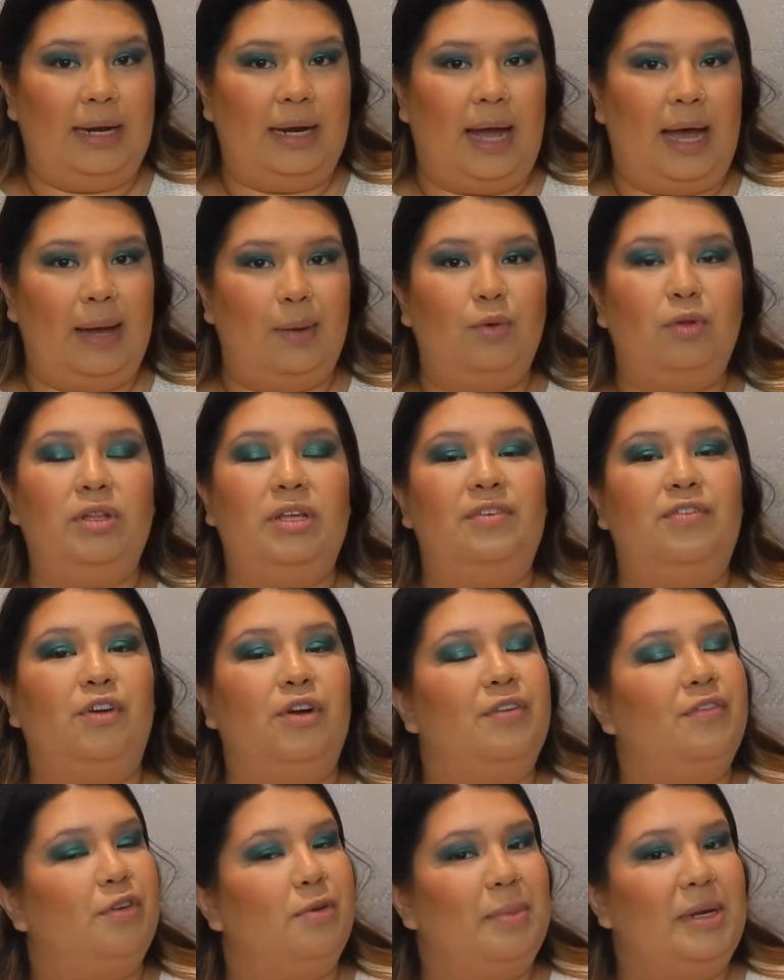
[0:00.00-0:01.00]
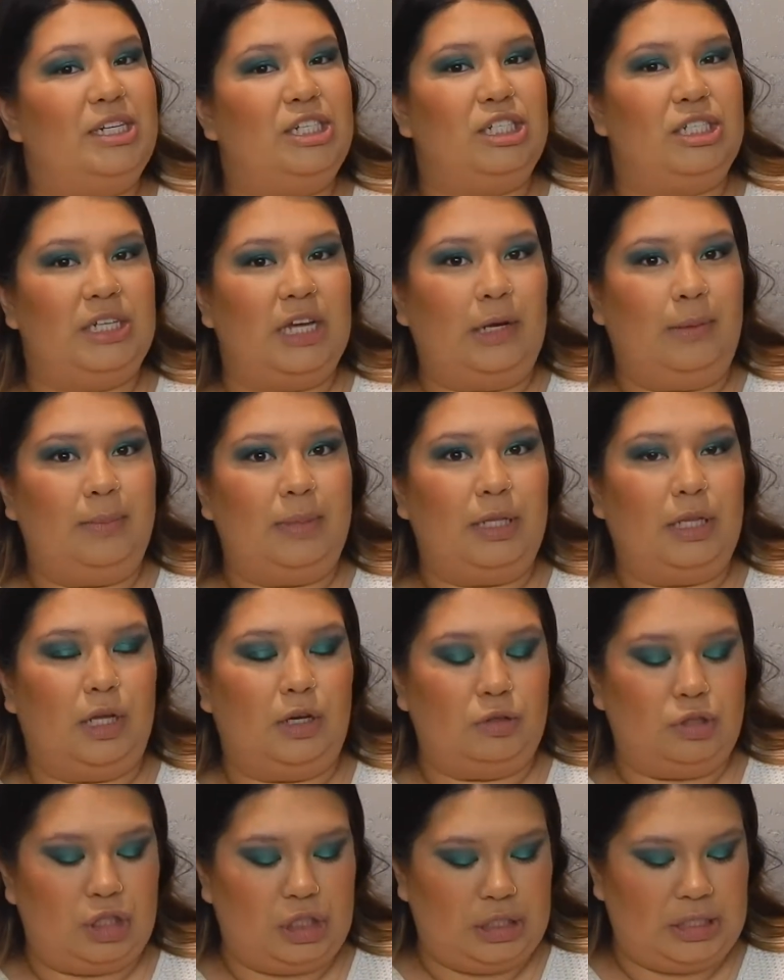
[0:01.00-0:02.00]
I will leave her information down
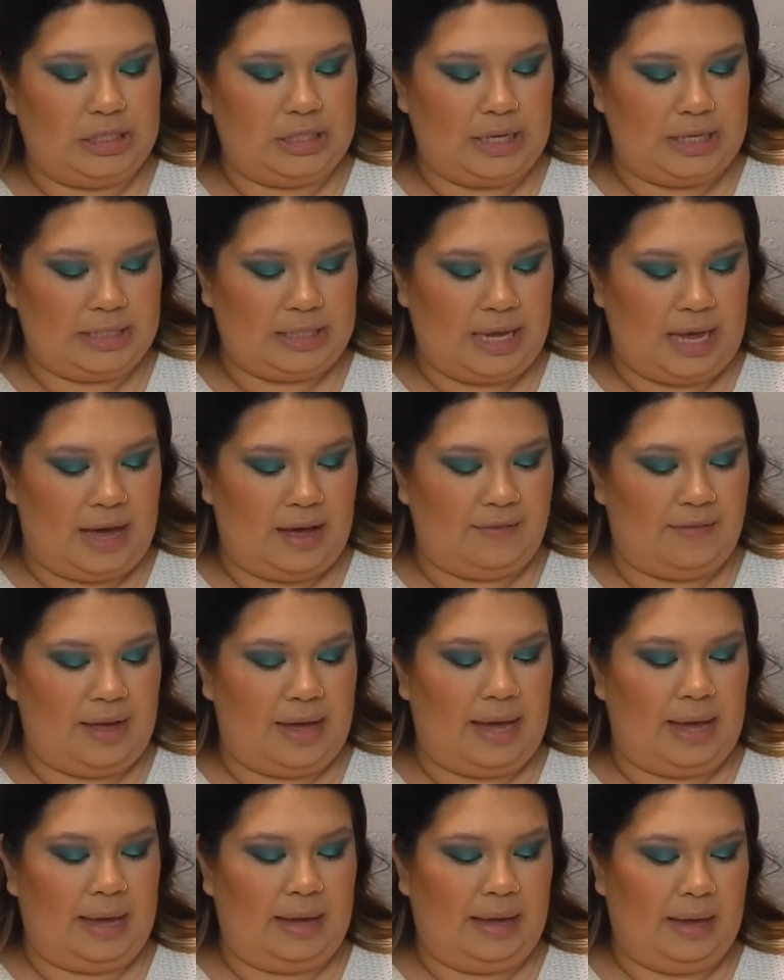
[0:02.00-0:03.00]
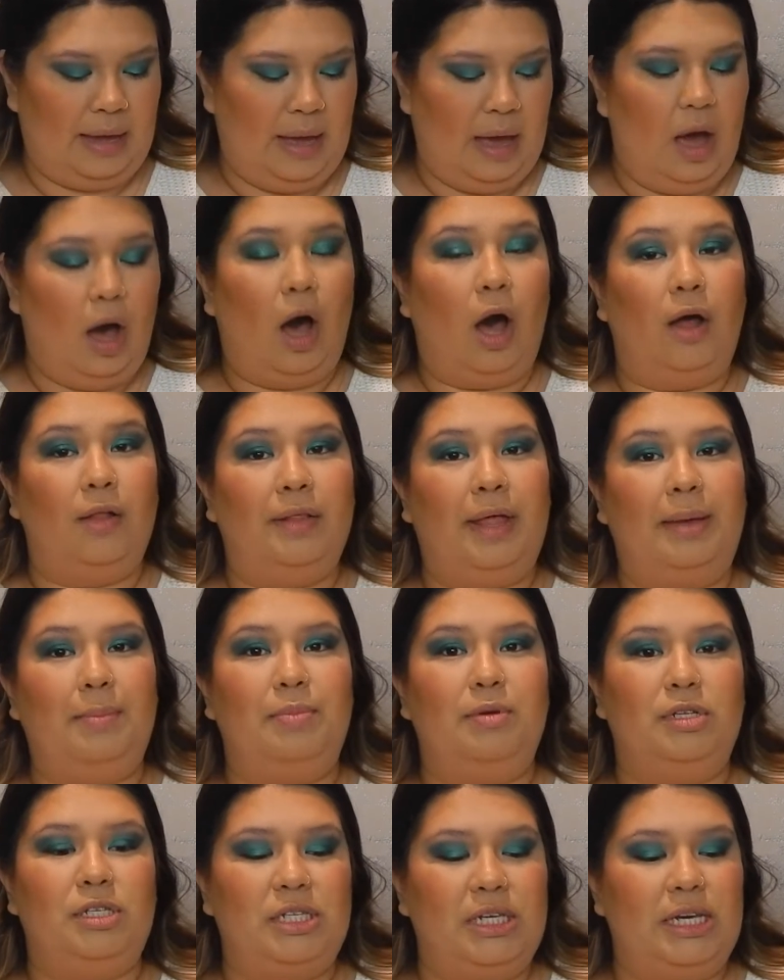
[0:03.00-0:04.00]
below. She does have a online
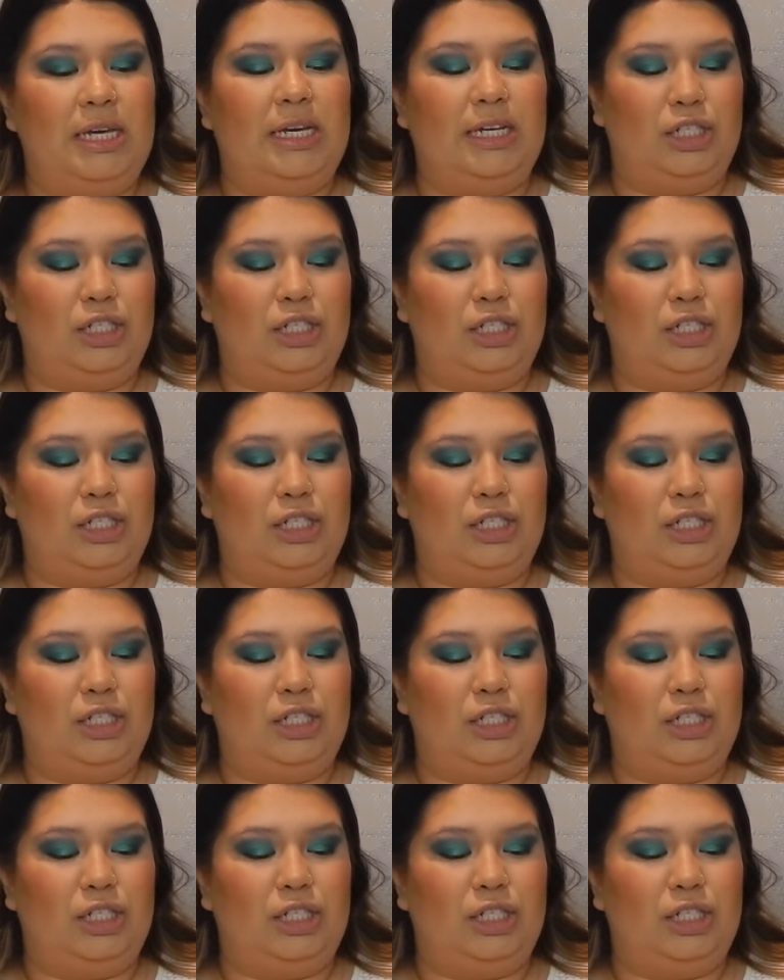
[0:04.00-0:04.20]
boutique.